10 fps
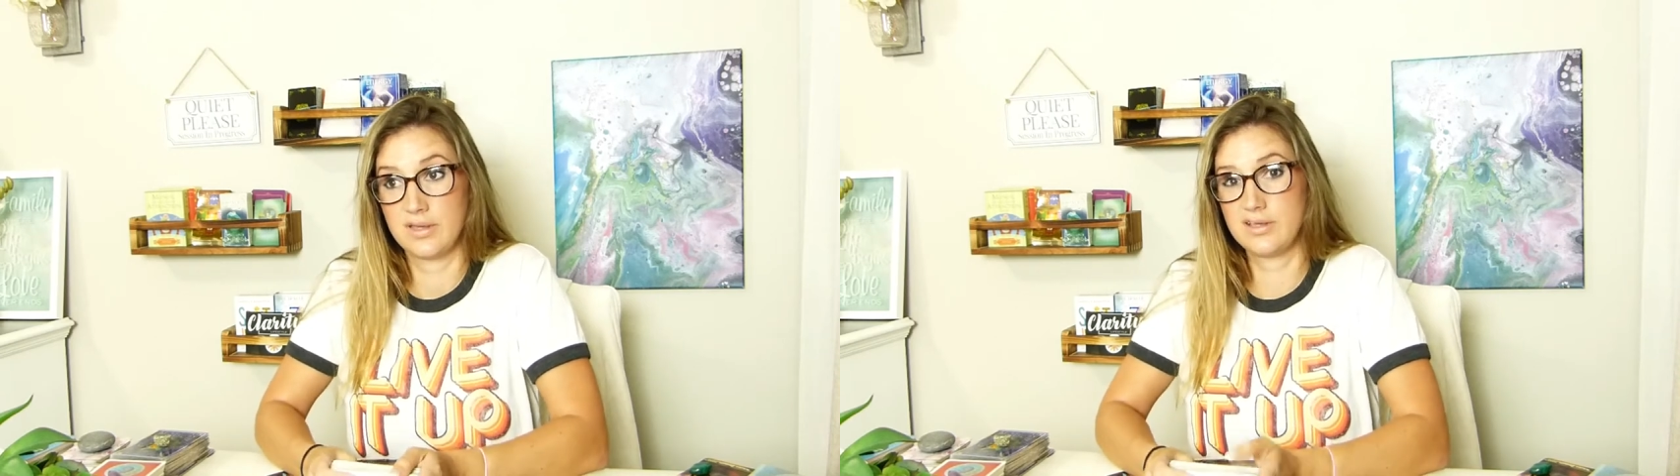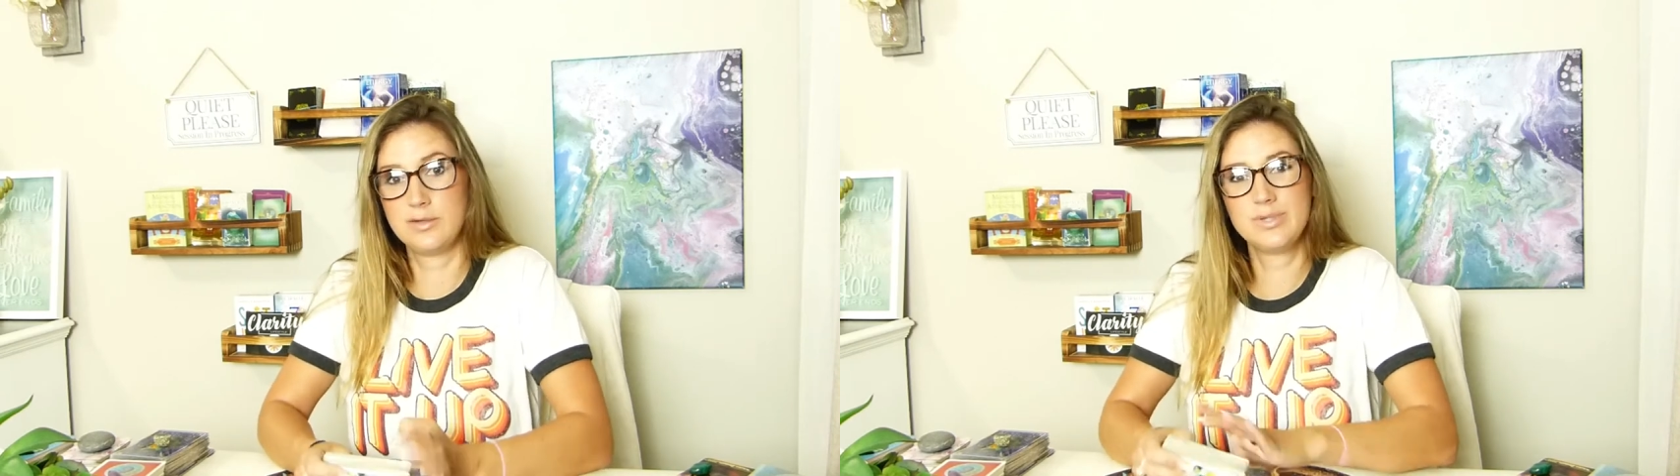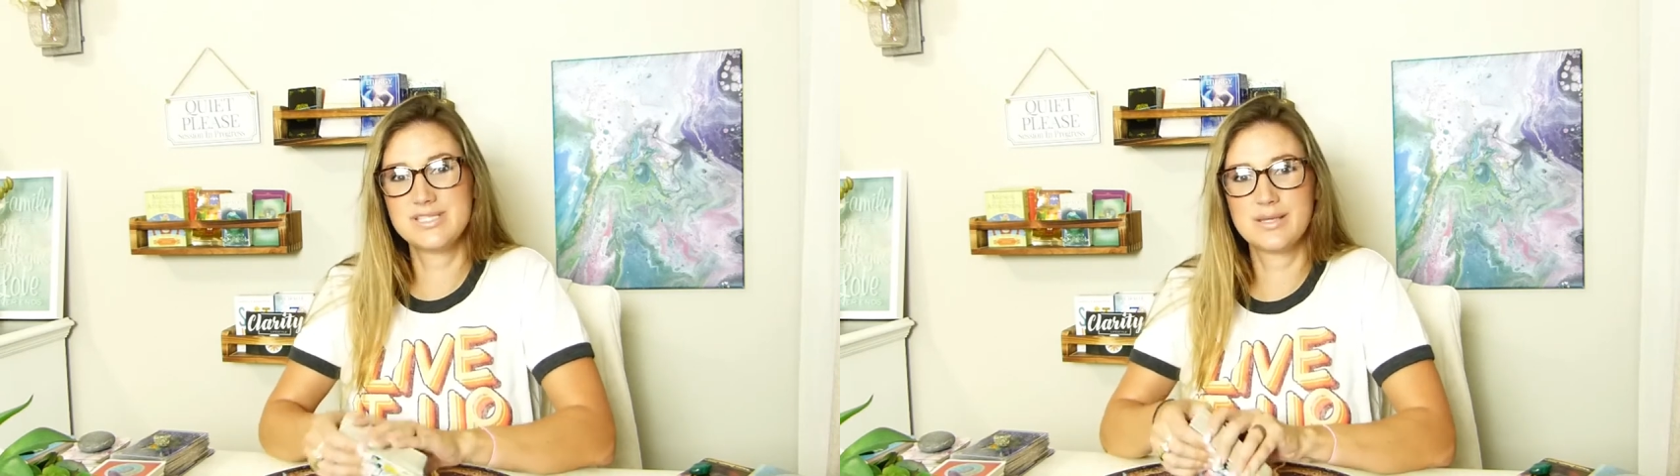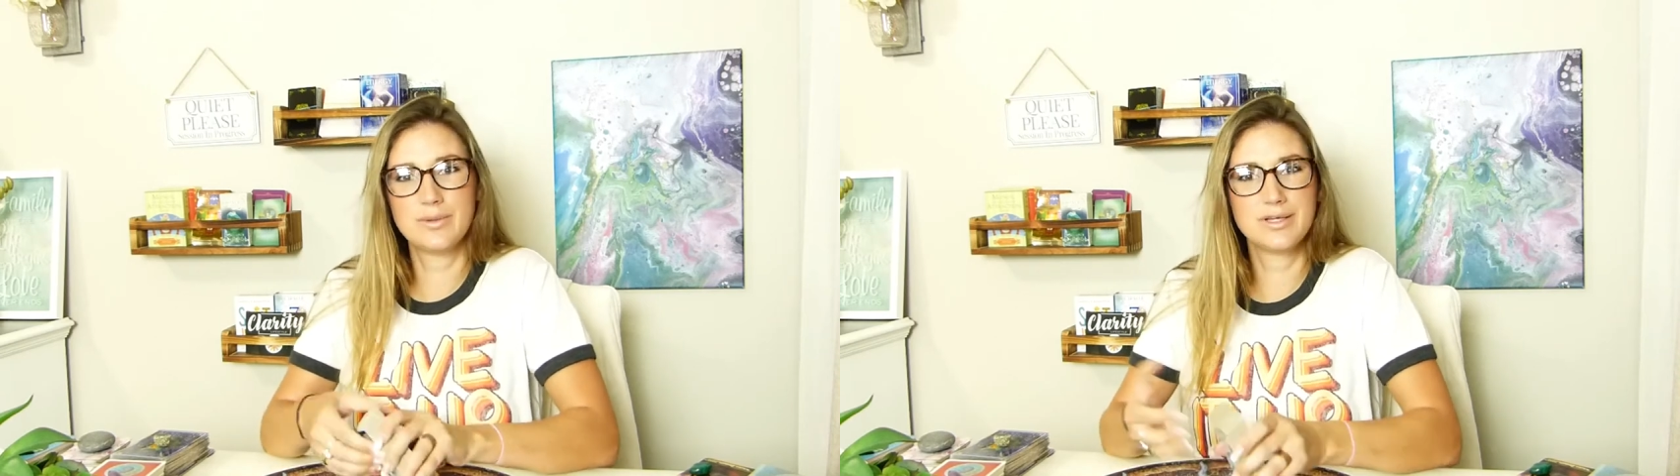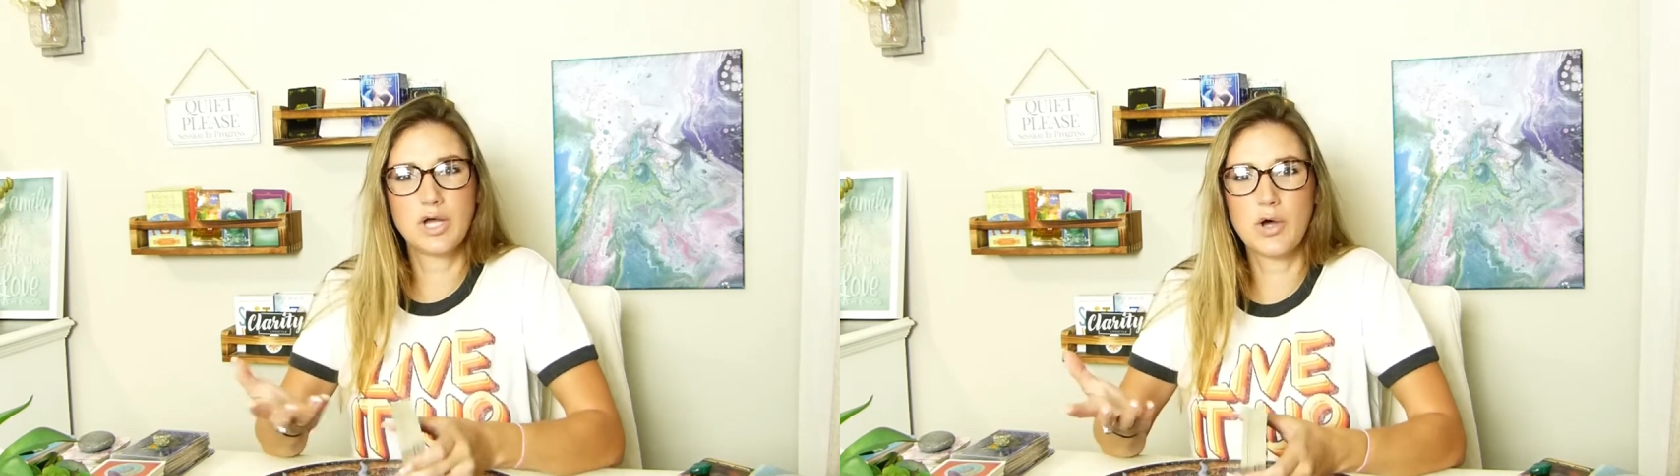It could be some
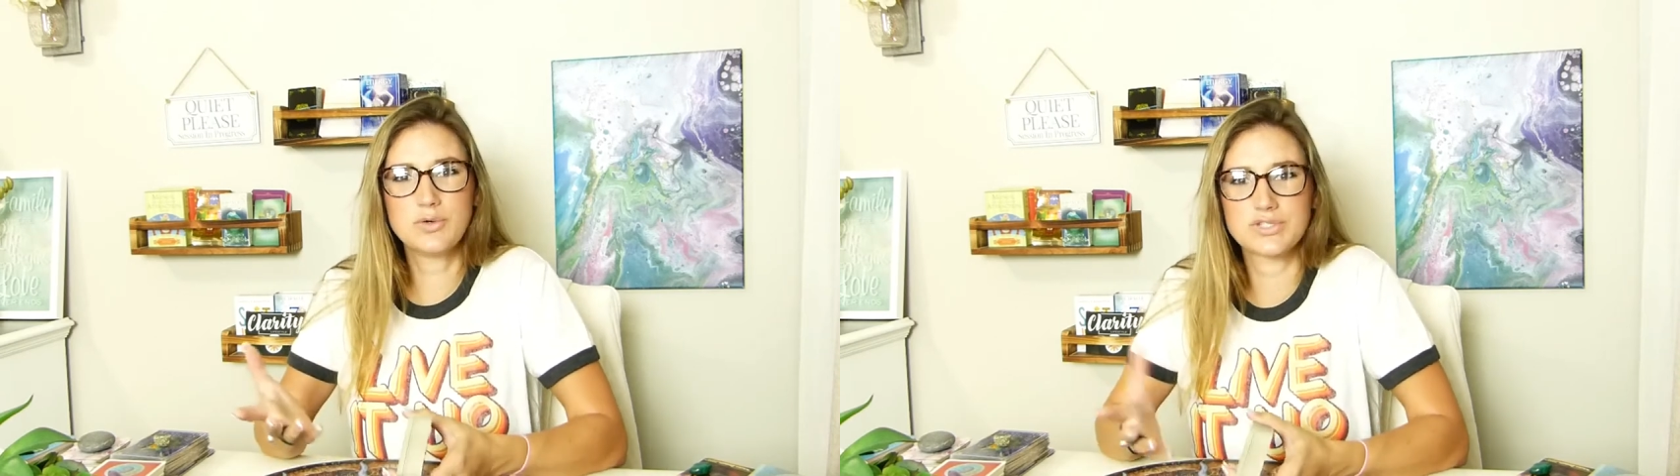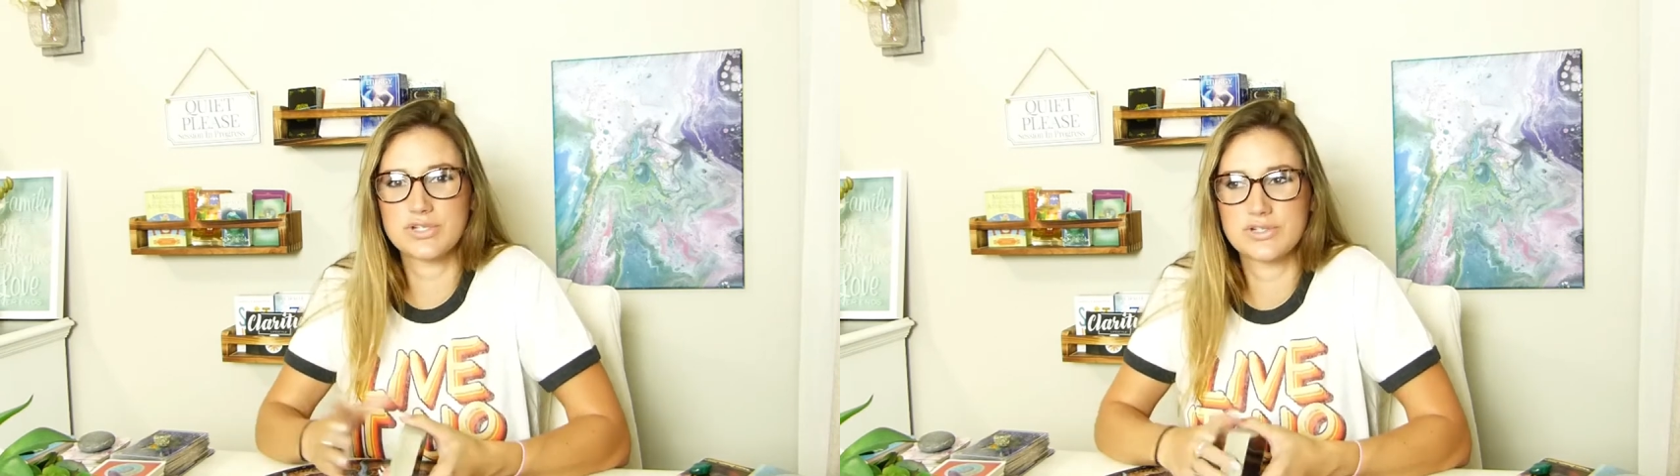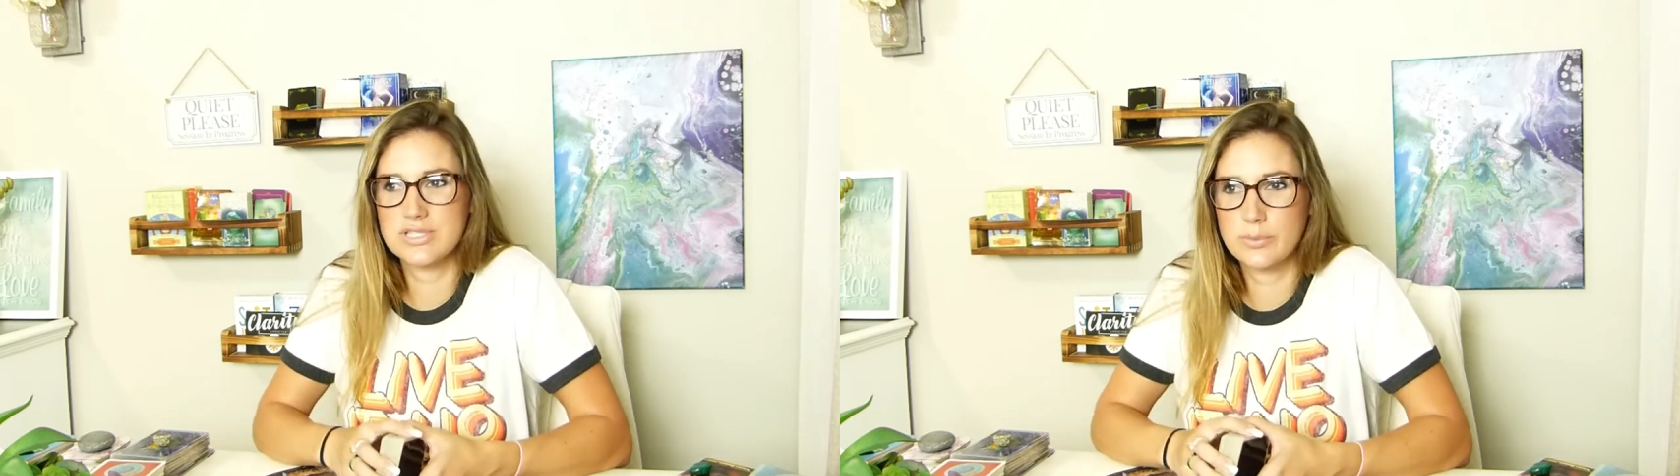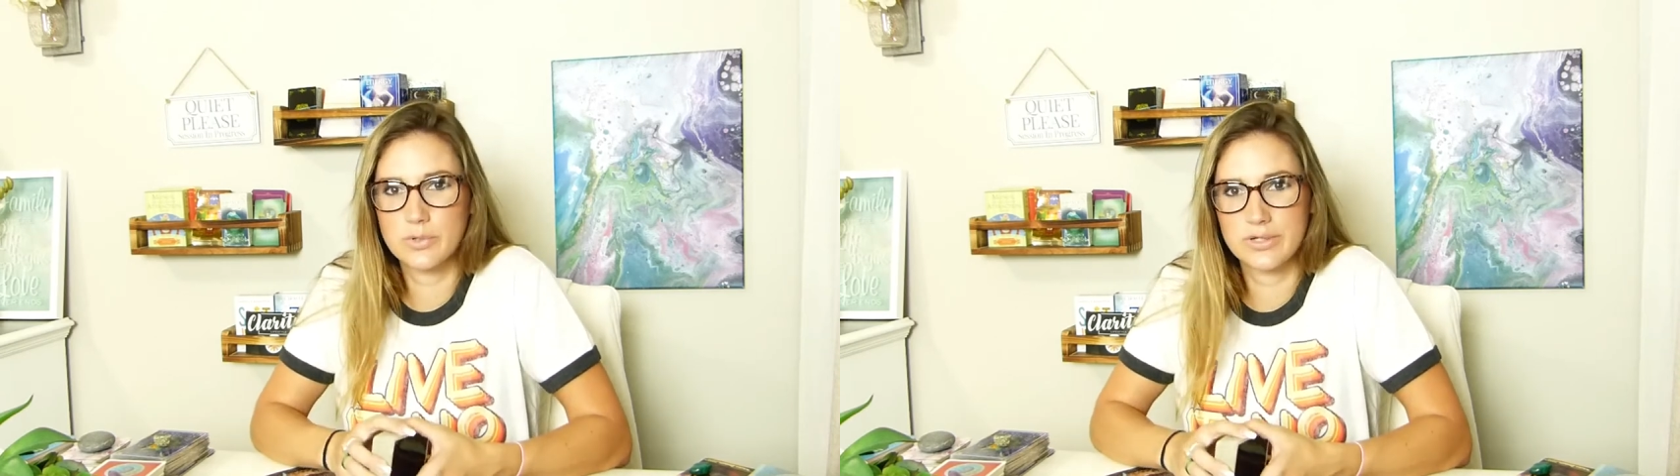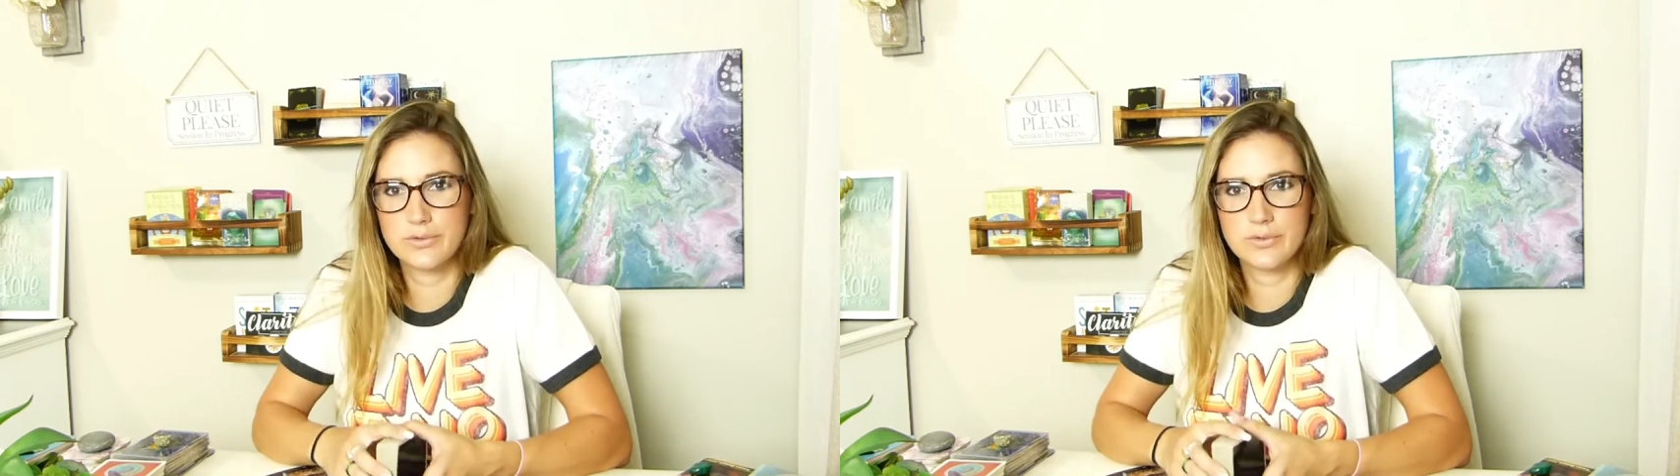a coach or
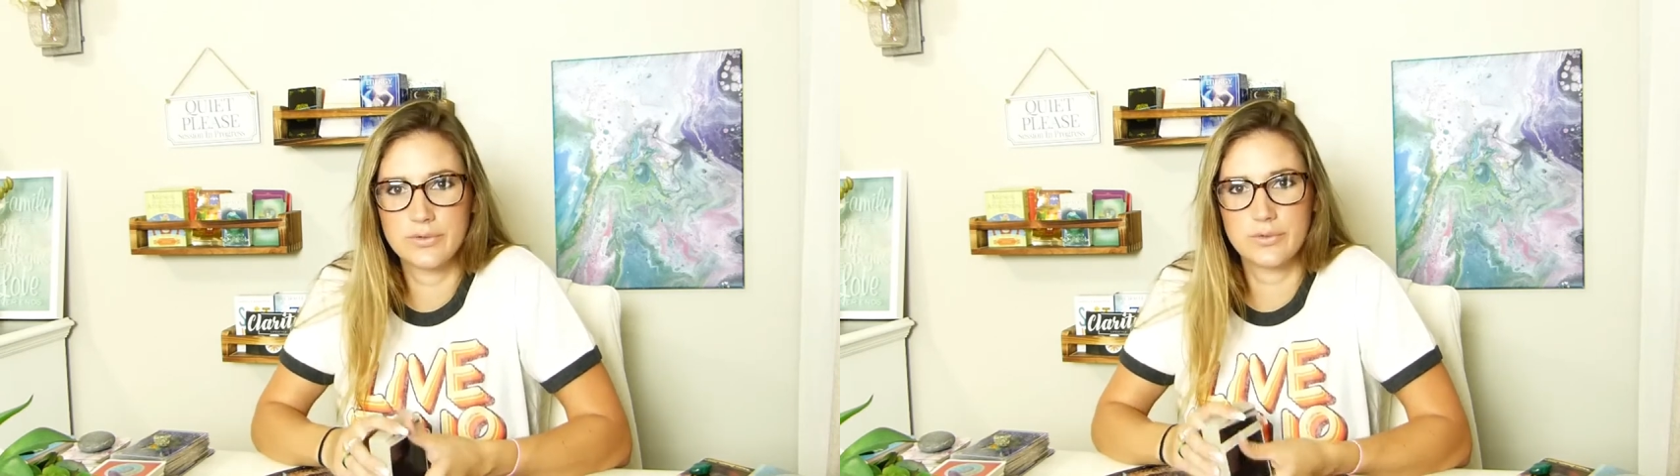someone who,